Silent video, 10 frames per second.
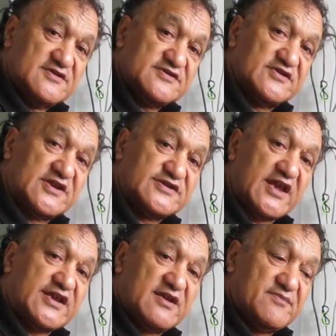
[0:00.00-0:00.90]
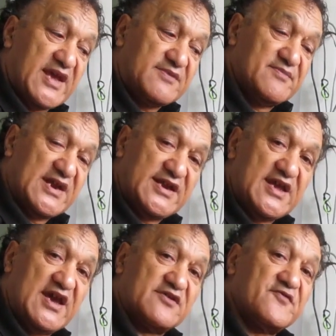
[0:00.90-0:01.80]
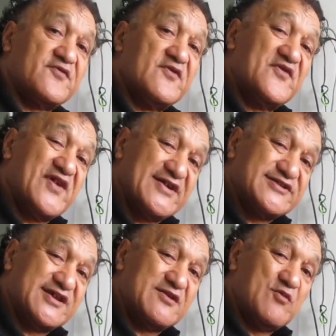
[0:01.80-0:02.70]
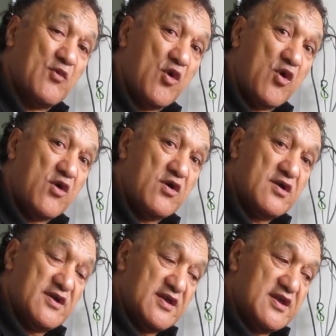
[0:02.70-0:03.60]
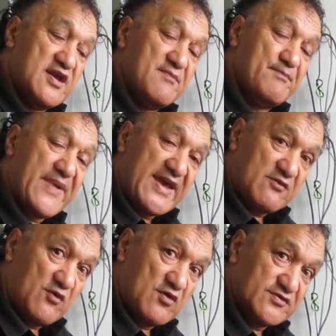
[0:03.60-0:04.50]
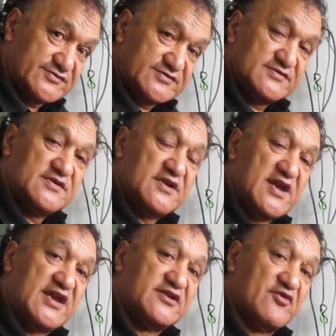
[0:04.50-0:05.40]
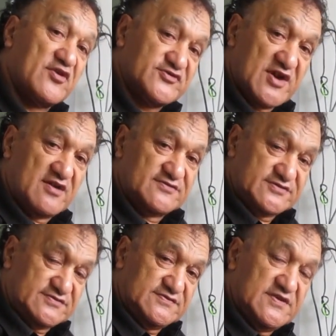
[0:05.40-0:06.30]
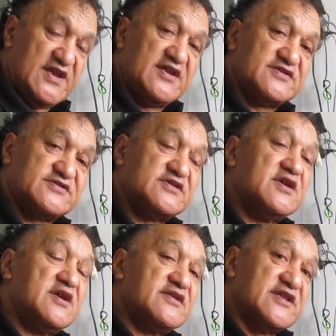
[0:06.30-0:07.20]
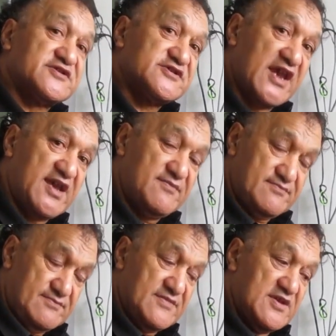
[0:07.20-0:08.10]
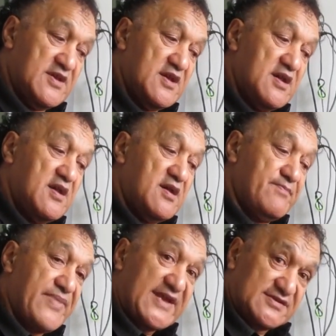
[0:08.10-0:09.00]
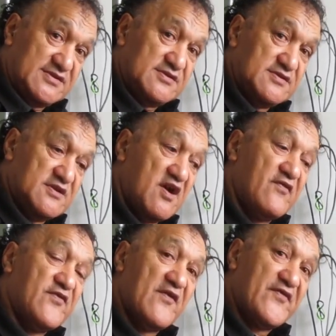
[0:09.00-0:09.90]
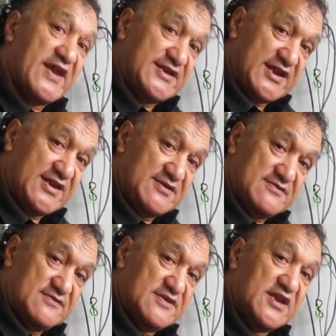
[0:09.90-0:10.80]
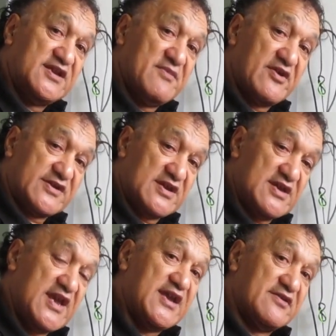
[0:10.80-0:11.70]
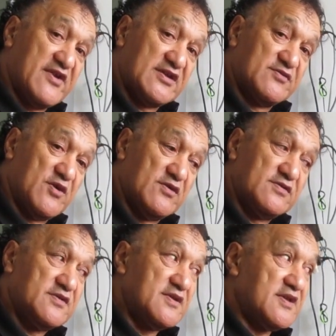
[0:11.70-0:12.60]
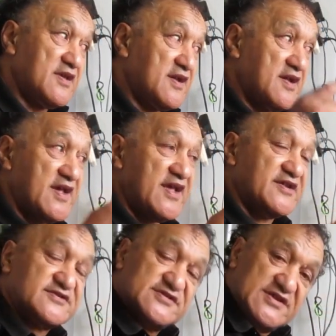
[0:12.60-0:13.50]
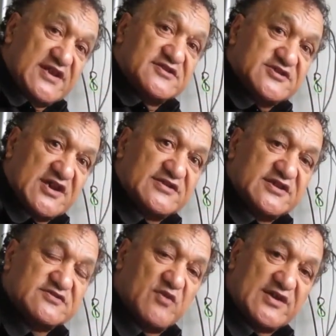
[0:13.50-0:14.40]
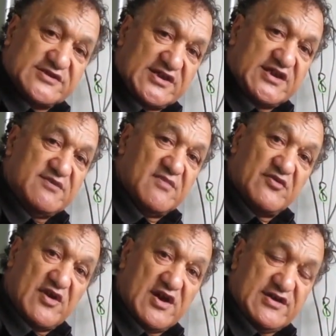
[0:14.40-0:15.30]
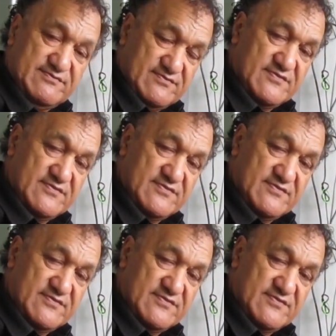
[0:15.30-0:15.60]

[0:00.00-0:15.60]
so that they can make money out of fighting war, bank wars, and the Rothschilds is the same pattern of offending in America and around the world is inside this Waitangi Marae,